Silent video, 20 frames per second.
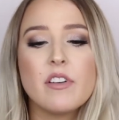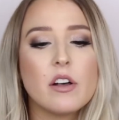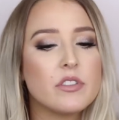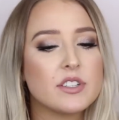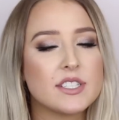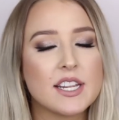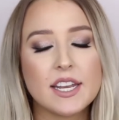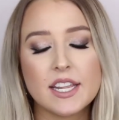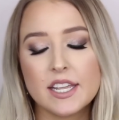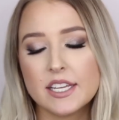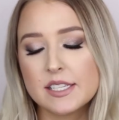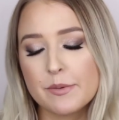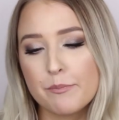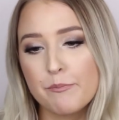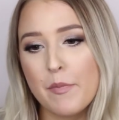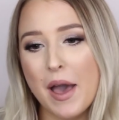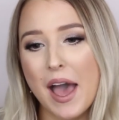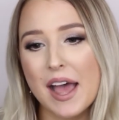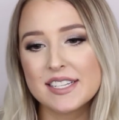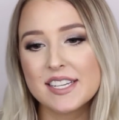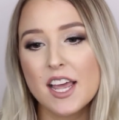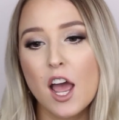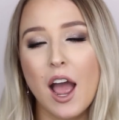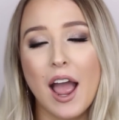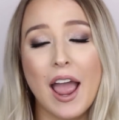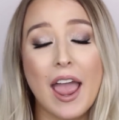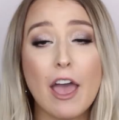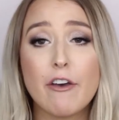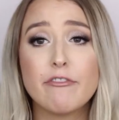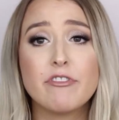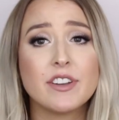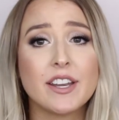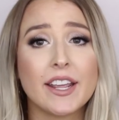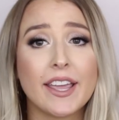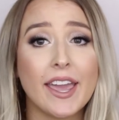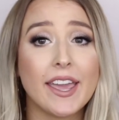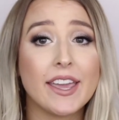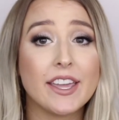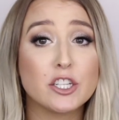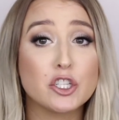Velvet Teddy is a matte. I have the
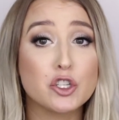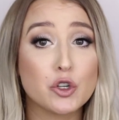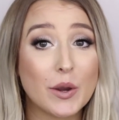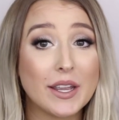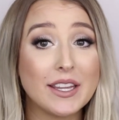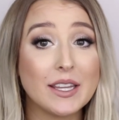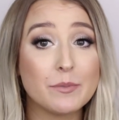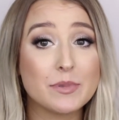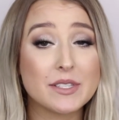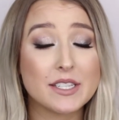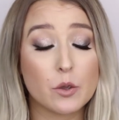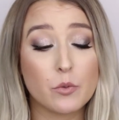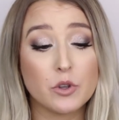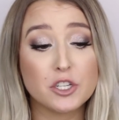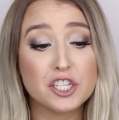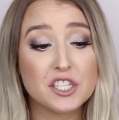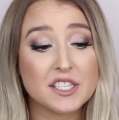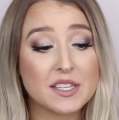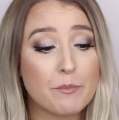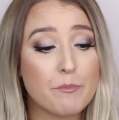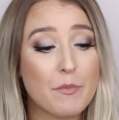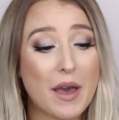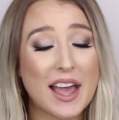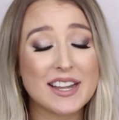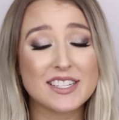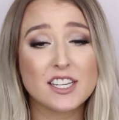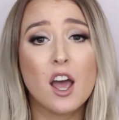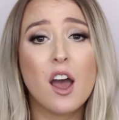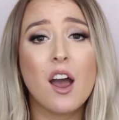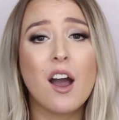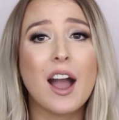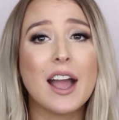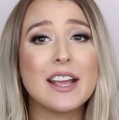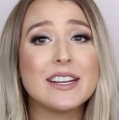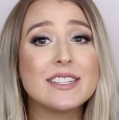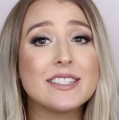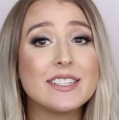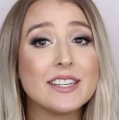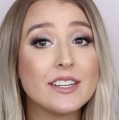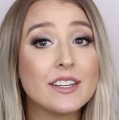Nikia Joy lipstick, which is a matte.
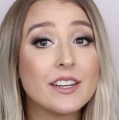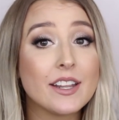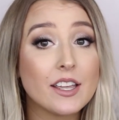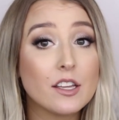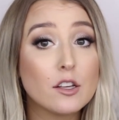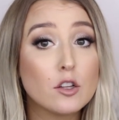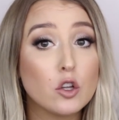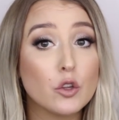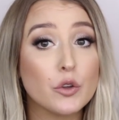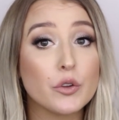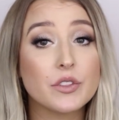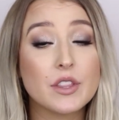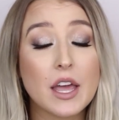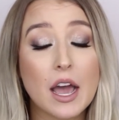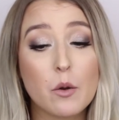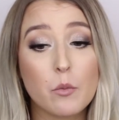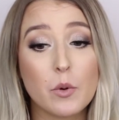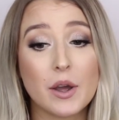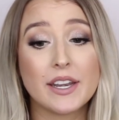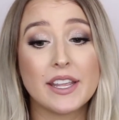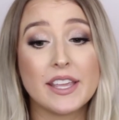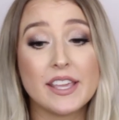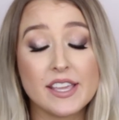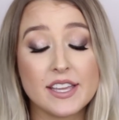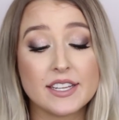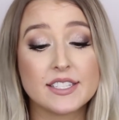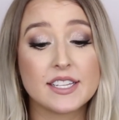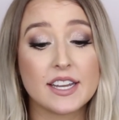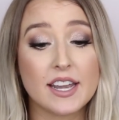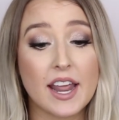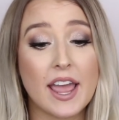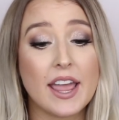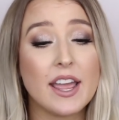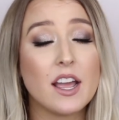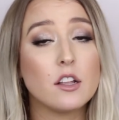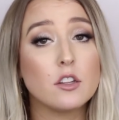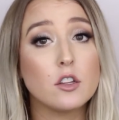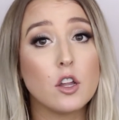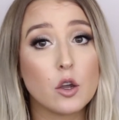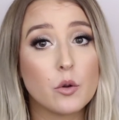I didn't include that one here
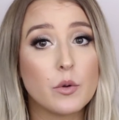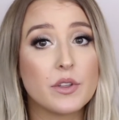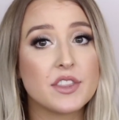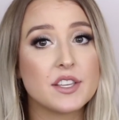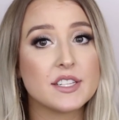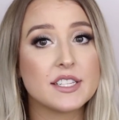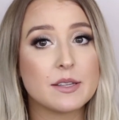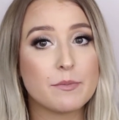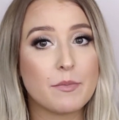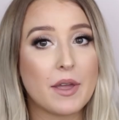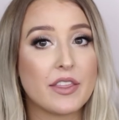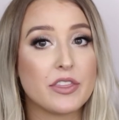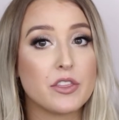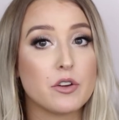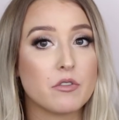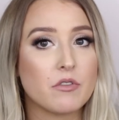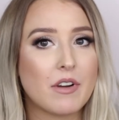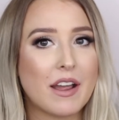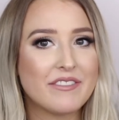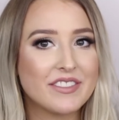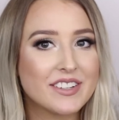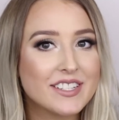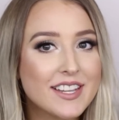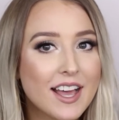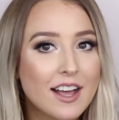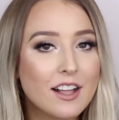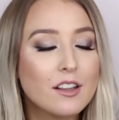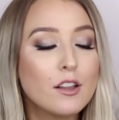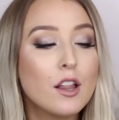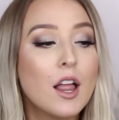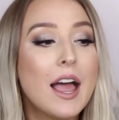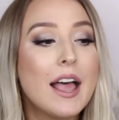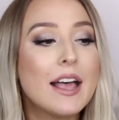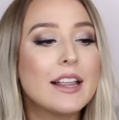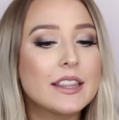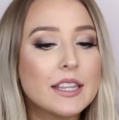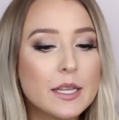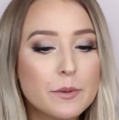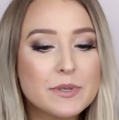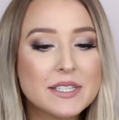today, along with the Samantha Ravndahl
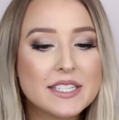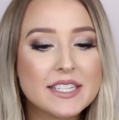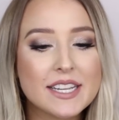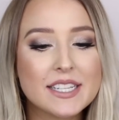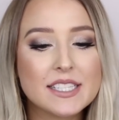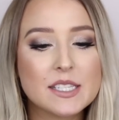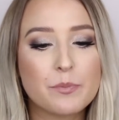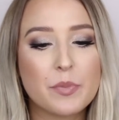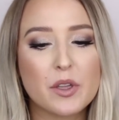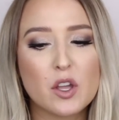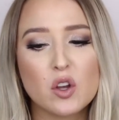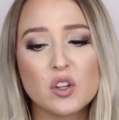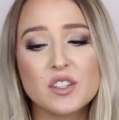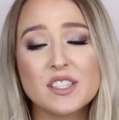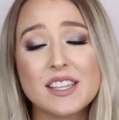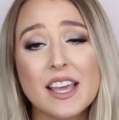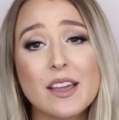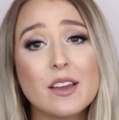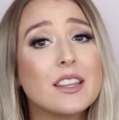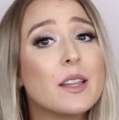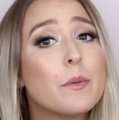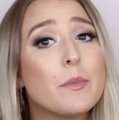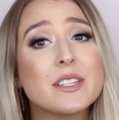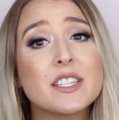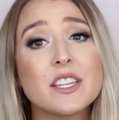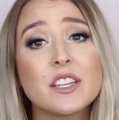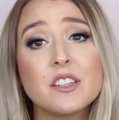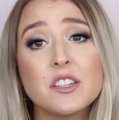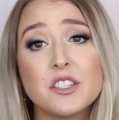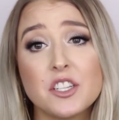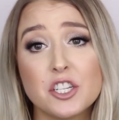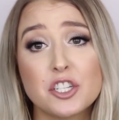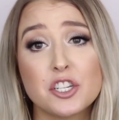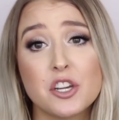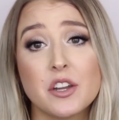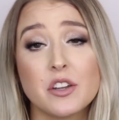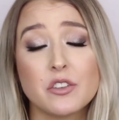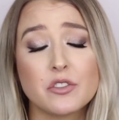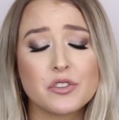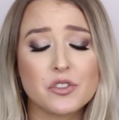lipsticks because they are limited
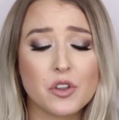edition.